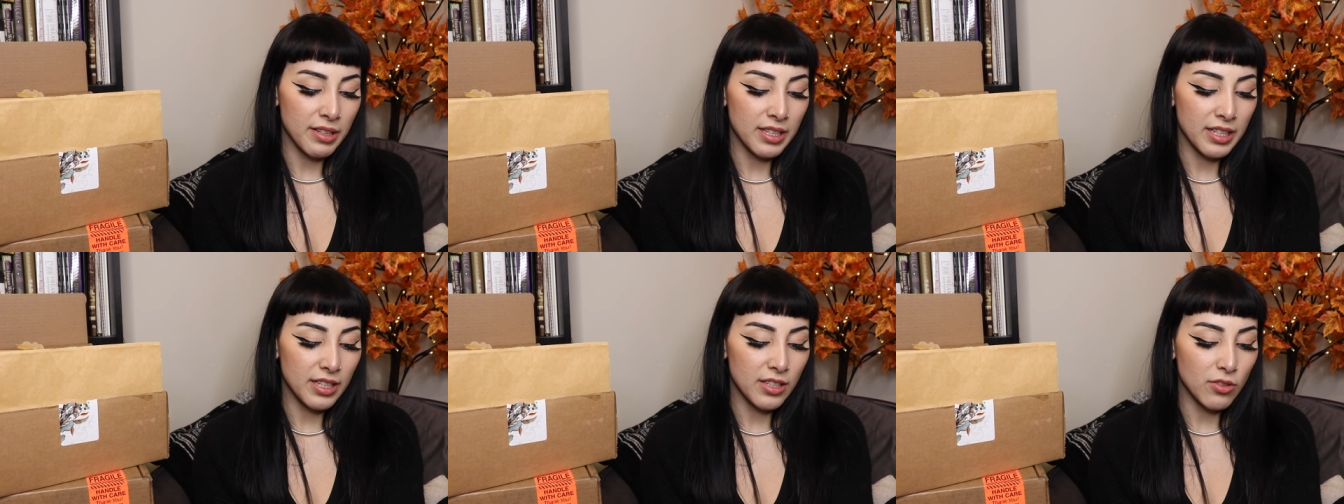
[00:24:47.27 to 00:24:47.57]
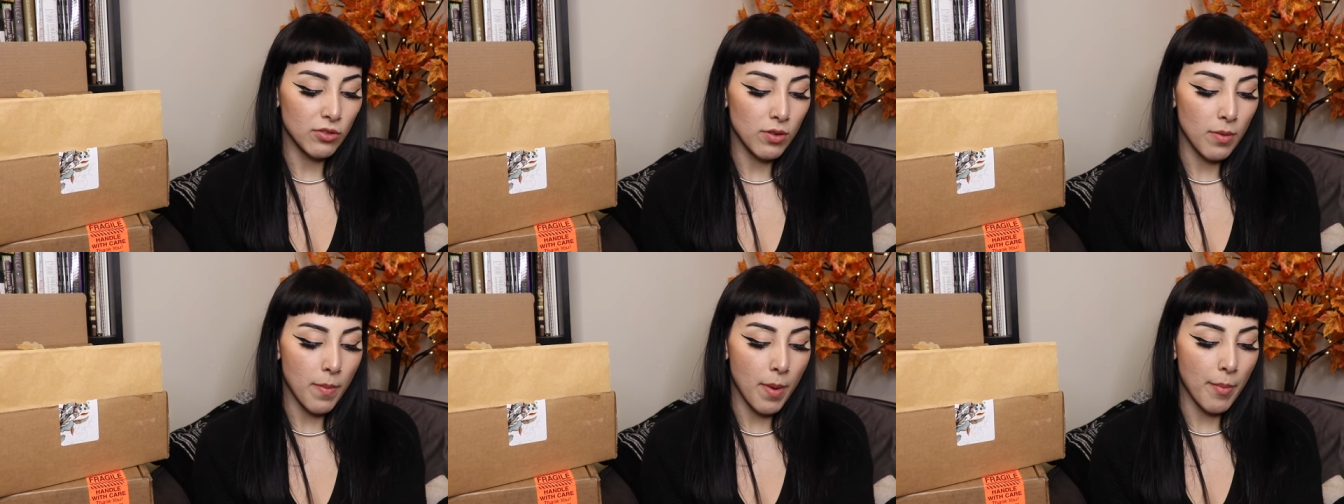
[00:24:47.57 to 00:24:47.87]
need
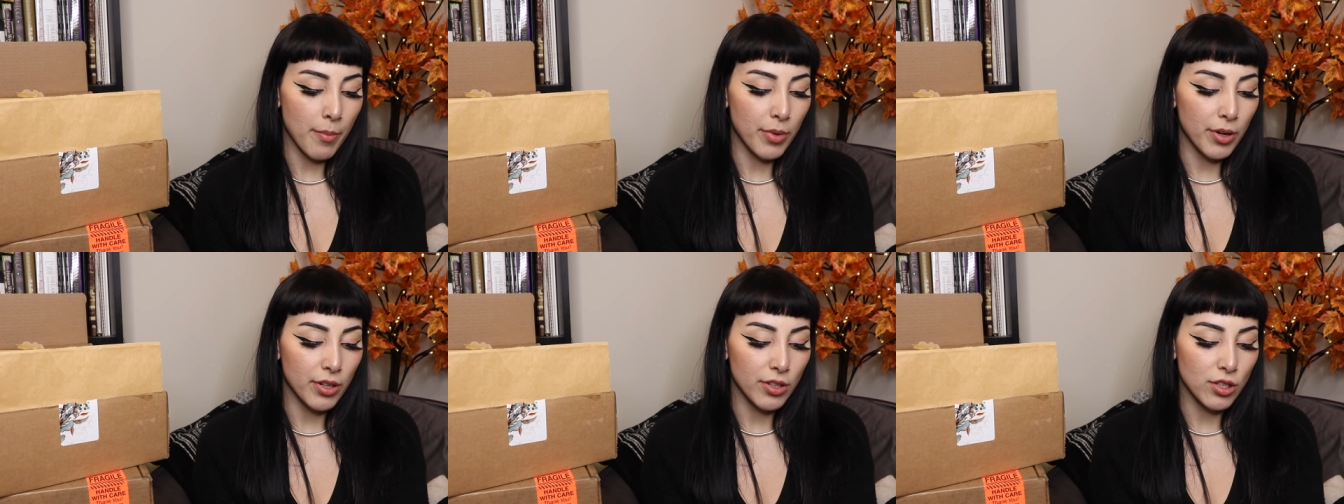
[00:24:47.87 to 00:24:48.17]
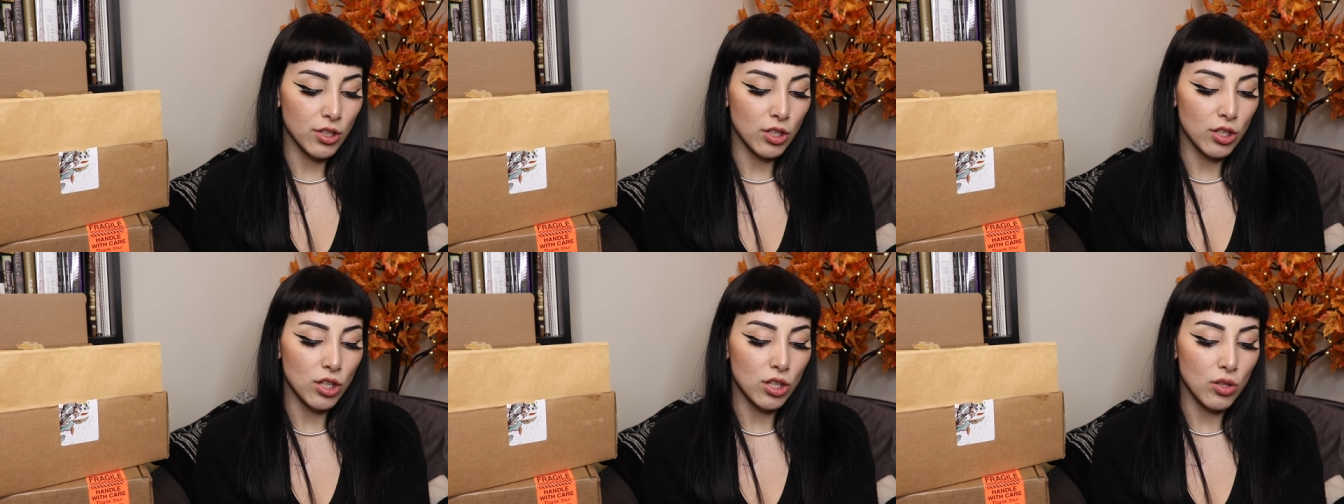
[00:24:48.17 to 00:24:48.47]
to remember
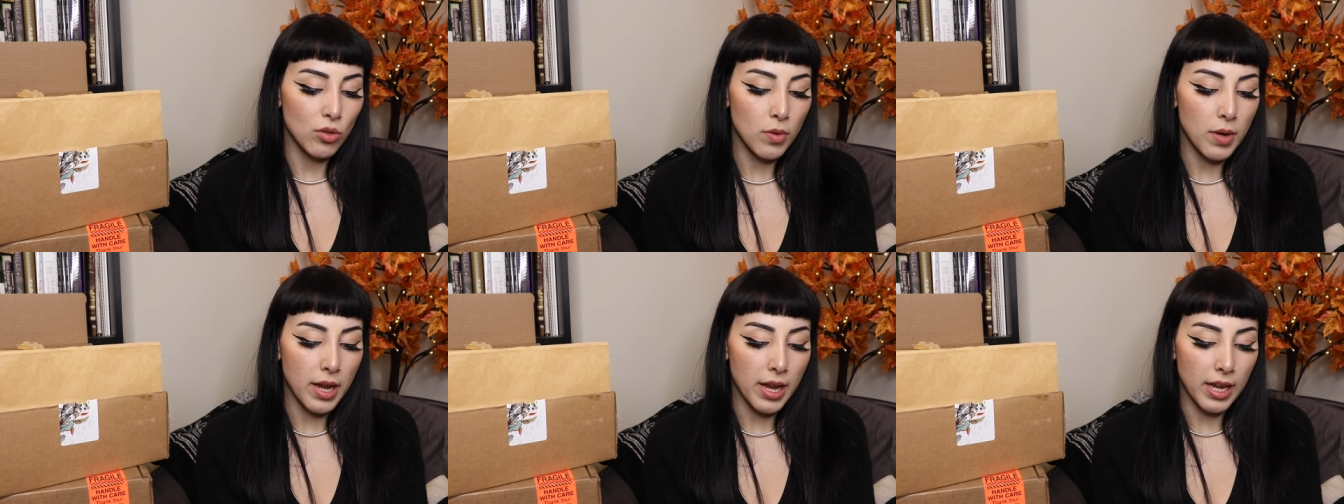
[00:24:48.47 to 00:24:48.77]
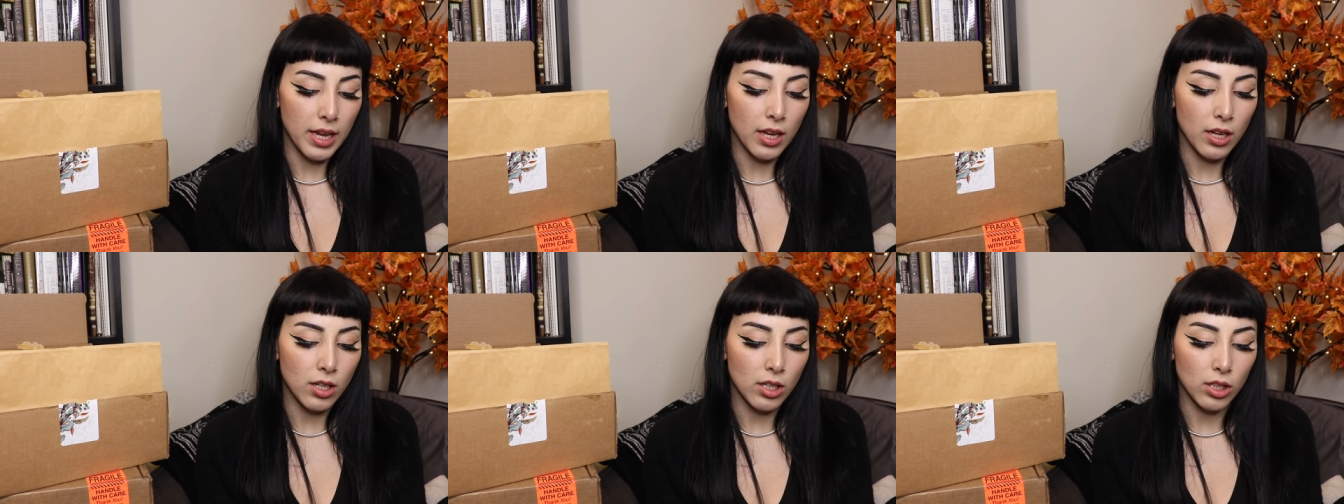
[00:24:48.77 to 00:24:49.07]
to do
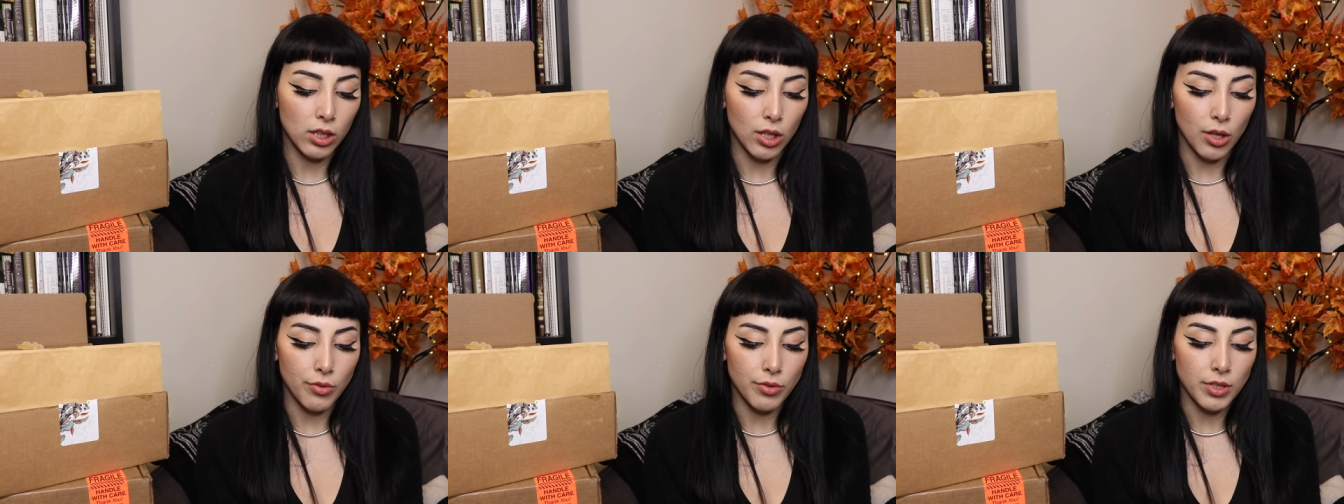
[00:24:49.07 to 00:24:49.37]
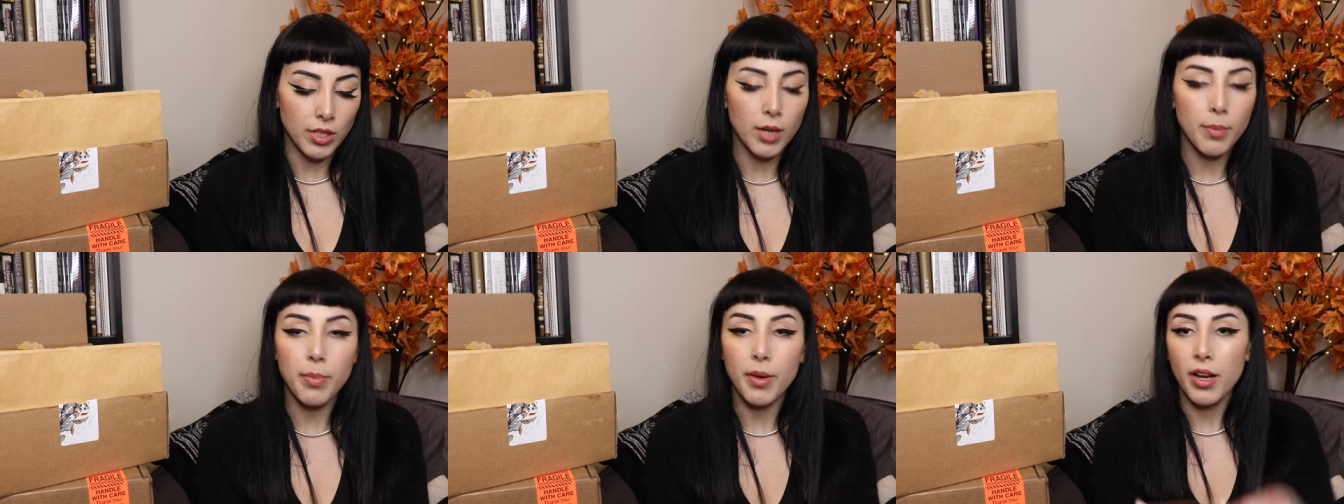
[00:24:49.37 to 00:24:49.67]
a
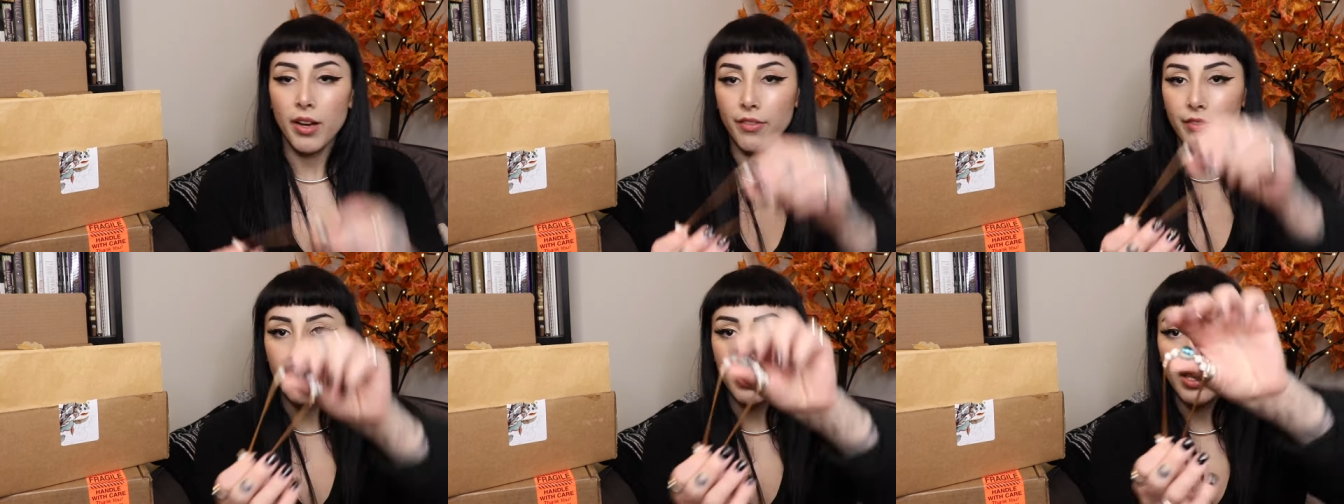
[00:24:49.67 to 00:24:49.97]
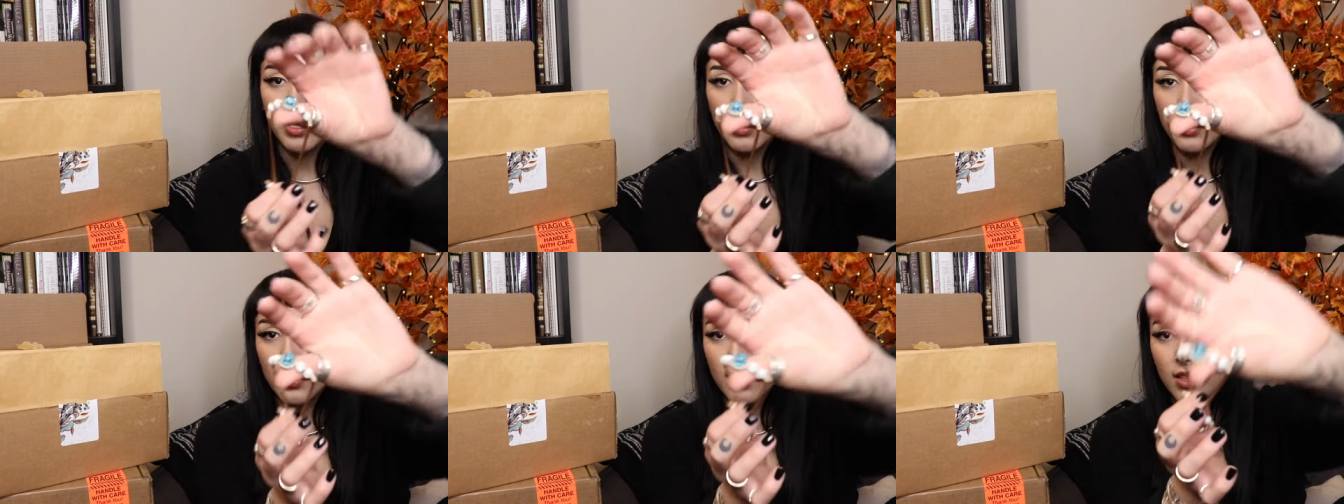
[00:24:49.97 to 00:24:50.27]
close up of
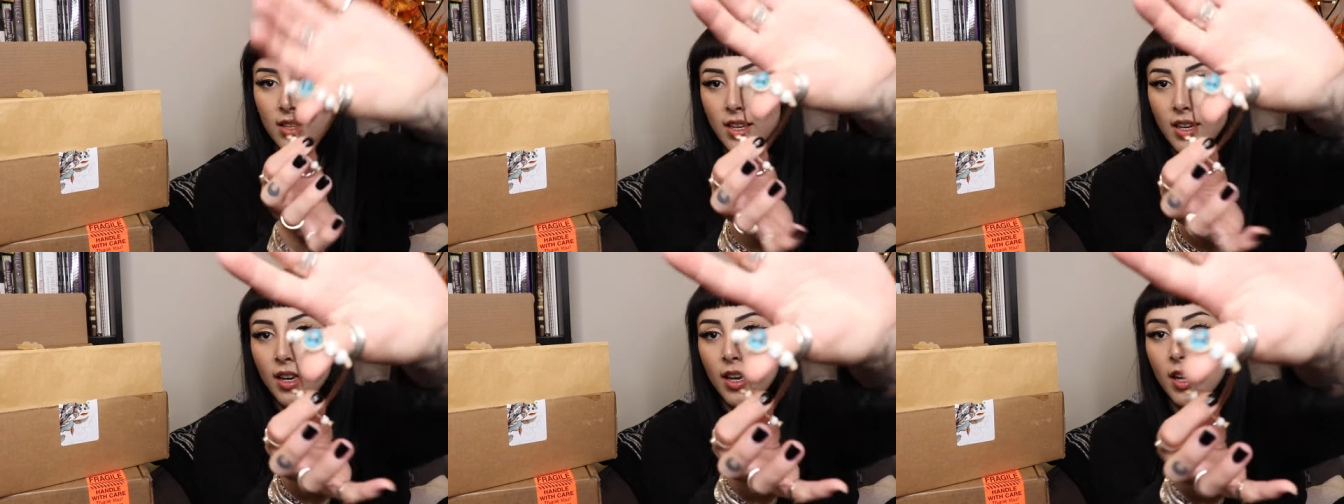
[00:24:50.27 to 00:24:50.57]
this,